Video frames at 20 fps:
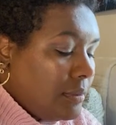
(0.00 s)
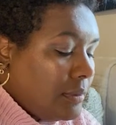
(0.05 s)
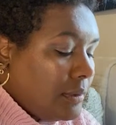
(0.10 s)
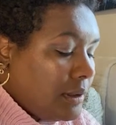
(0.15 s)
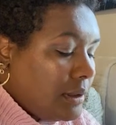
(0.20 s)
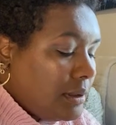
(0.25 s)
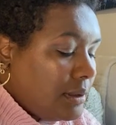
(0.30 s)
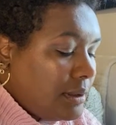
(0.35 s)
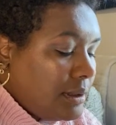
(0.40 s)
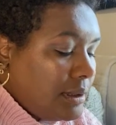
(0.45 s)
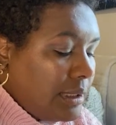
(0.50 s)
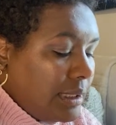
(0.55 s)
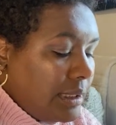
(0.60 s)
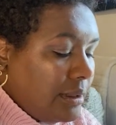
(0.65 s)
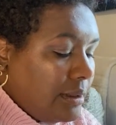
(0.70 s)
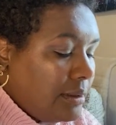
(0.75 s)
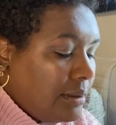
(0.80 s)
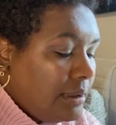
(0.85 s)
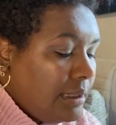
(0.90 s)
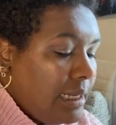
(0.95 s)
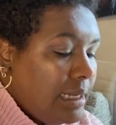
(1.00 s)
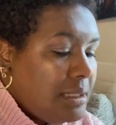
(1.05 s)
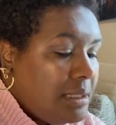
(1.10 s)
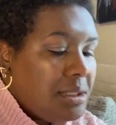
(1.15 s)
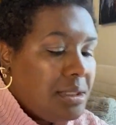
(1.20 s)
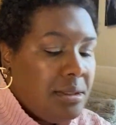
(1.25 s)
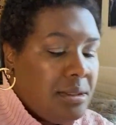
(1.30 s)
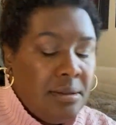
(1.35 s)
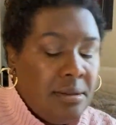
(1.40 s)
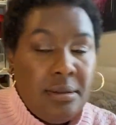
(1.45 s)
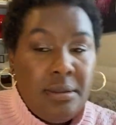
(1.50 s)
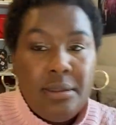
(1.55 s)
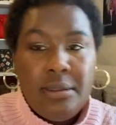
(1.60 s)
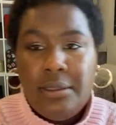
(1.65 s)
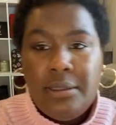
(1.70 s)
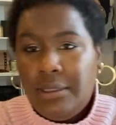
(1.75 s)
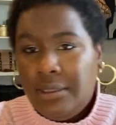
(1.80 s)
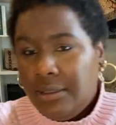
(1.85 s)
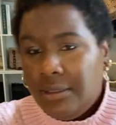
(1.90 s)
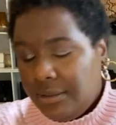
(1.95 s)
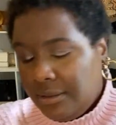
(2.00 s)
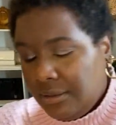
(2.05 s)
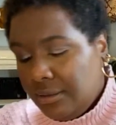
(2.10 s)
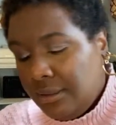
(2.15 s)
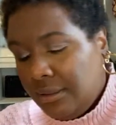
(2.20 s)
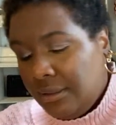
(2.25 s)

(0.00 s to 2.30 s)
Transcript: Let's take a lash curler here.